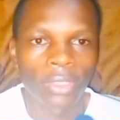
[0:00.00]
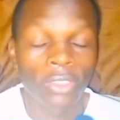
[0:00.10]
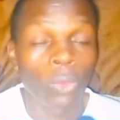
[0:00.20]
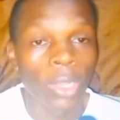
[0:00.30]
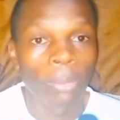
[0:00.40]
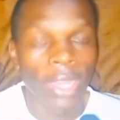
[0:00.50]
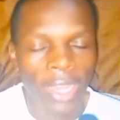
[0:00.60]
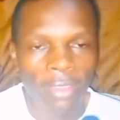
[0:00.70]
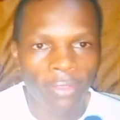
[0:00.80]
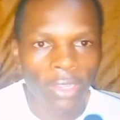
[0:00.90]
she will be
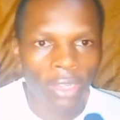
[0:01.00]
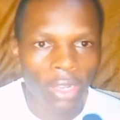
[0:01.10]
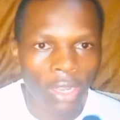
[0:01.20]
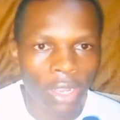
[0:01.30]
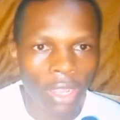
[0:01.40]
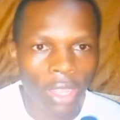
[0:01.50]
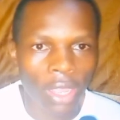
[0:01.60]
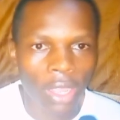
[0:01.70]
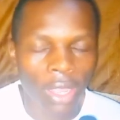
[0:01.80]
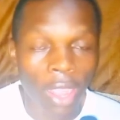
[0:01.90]
left
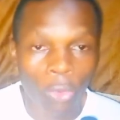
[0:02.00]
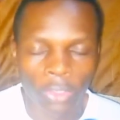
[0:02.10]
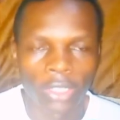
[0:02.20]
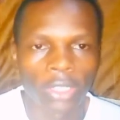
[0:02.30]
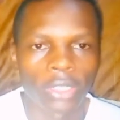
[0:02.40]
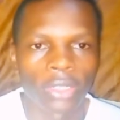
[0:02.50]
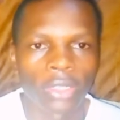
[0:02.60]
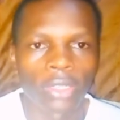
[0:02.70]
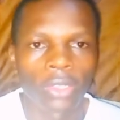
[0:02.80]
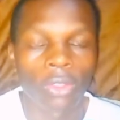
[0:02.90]
out
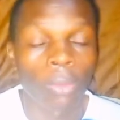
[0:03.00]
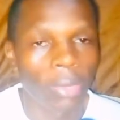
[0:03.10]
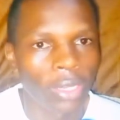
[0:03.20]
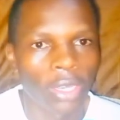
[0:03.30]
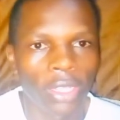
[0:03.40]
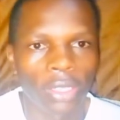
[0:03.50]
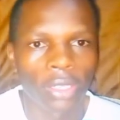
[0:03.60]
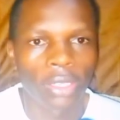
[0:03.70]
completely.